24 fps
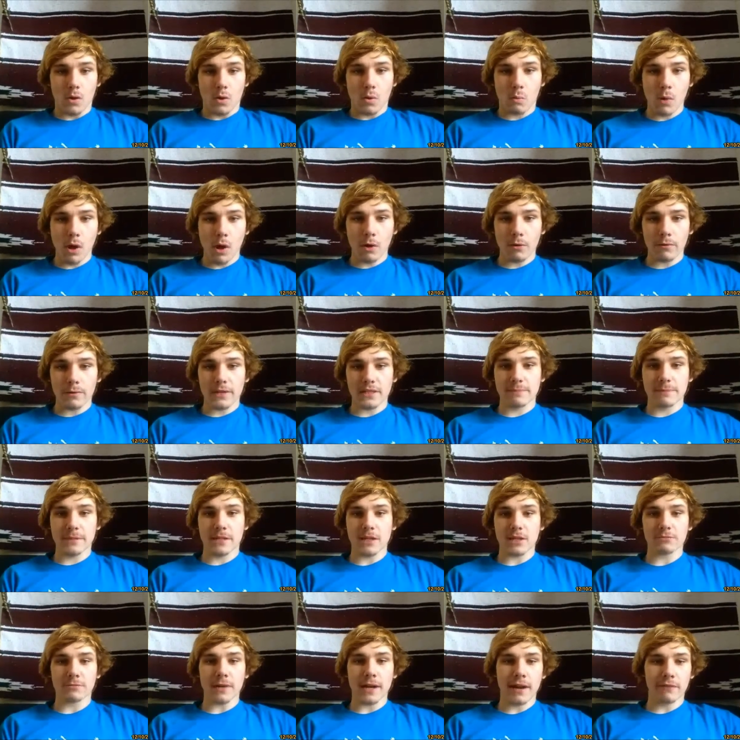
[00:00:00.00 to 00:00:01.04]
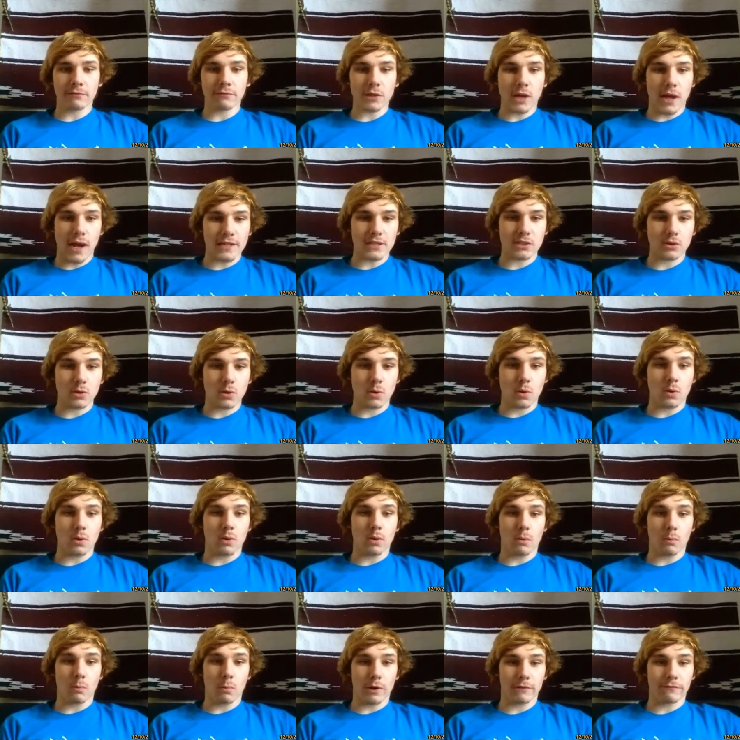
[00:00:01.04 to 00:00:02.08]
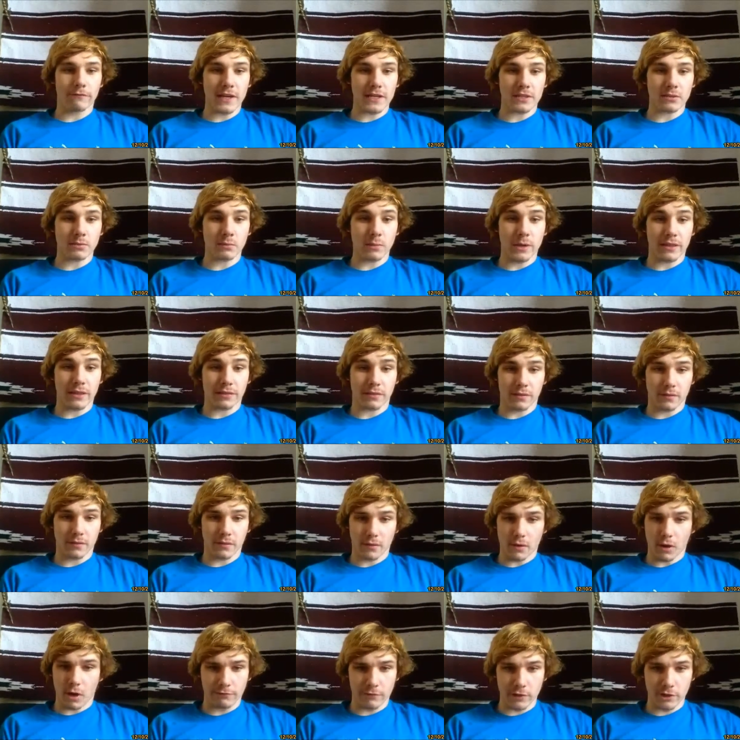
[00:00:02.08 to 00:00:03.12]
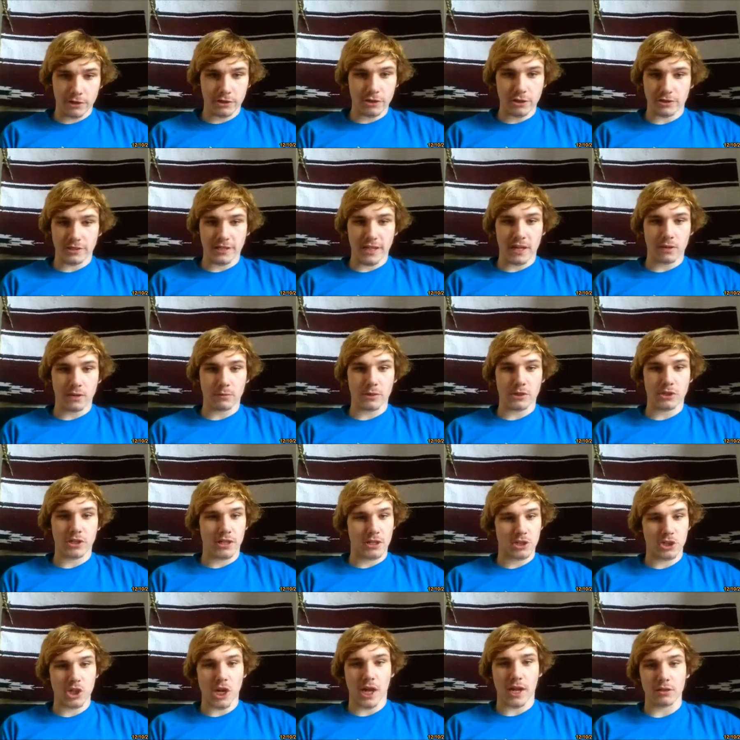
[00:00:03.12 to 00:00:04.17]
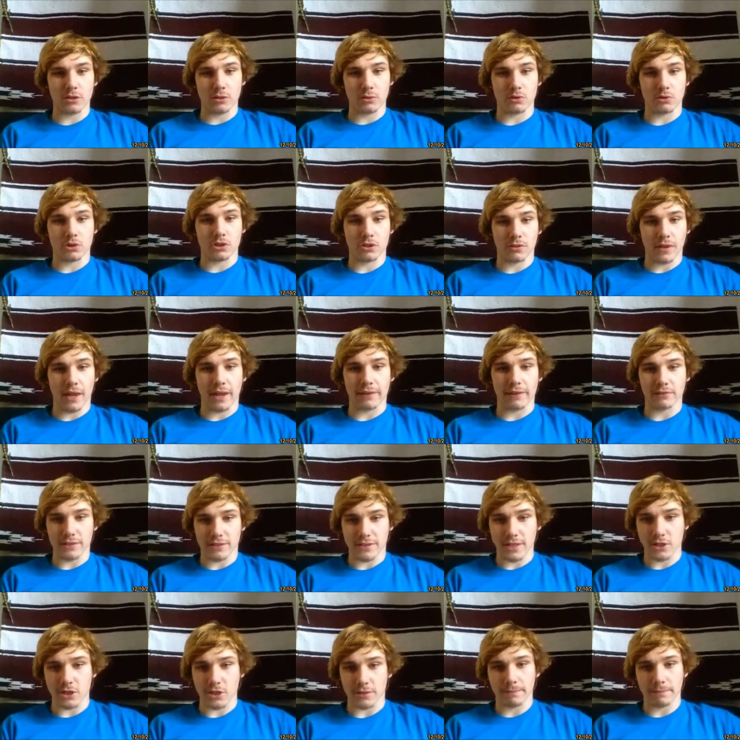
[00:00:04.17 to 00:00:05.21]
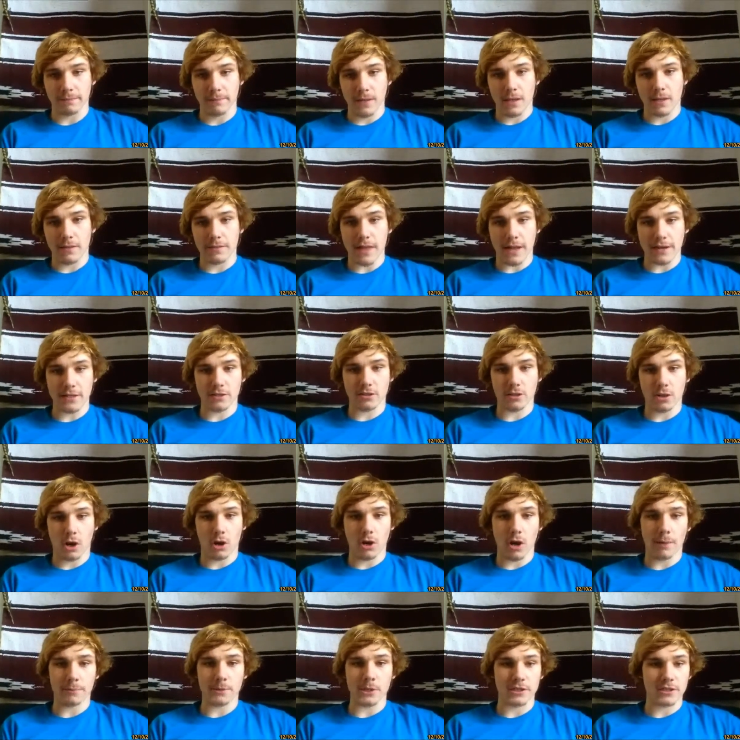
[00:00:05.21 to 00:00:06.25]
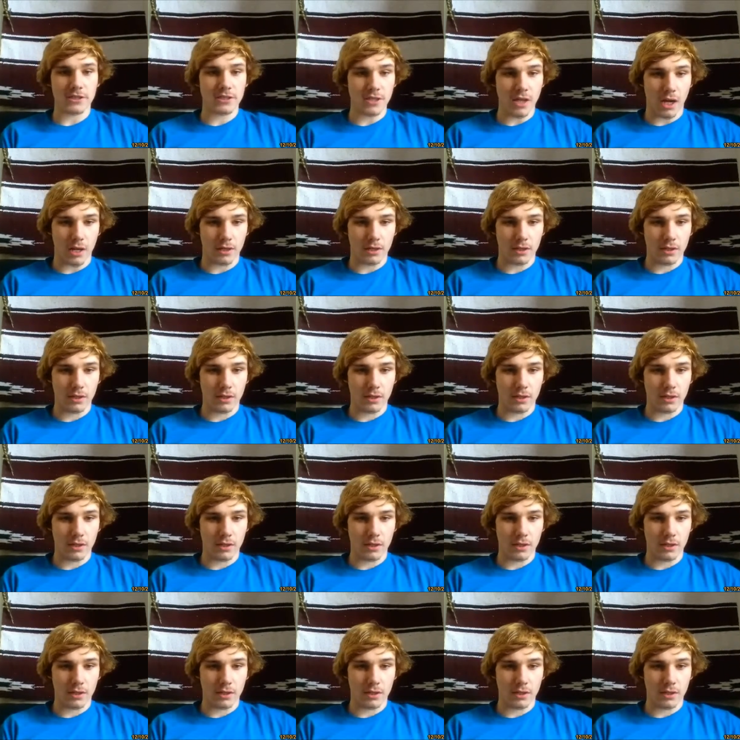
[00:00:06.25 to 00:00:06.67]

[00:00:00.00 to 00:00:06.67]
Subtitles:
Well, it's because right after high school, we're faced with our first turd sandwich and giant douche life decision. That is, our options suck.